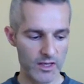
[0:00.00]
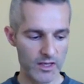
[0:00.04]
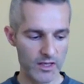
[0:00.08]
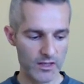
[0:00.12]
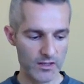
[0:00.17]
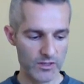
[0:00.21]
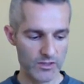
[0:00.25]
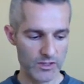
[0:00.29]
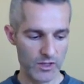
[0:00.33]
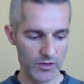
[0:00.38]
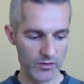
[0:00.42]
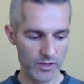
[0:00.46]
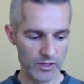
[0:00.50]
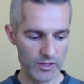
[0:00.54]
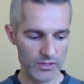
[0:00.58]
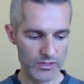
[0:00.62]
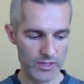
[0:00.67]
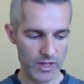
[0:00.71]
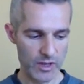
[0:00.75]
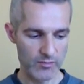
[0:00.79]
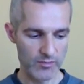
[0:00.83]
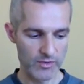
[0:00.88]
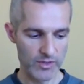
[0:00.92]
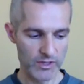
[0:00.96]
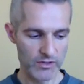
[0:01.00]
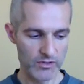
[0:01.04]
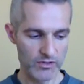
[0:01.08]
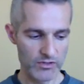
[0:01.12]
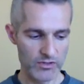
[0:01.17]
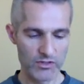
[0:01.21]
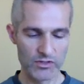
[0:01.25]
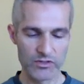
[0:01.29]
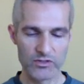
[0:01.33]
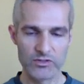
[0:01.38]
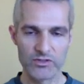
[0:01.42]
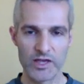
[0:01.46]
So it's something
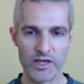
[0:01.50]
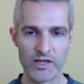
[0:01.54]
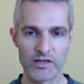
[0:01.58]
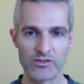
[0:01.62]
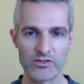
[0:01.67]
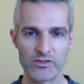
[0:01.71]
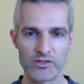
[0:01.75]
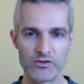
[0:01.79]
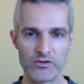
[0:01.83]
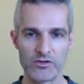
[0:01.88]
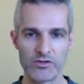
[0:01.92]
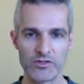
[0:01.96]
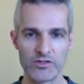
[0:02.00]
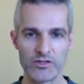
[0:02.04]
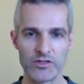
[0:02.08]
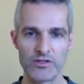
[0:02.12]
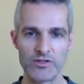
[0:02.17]
to take seriously.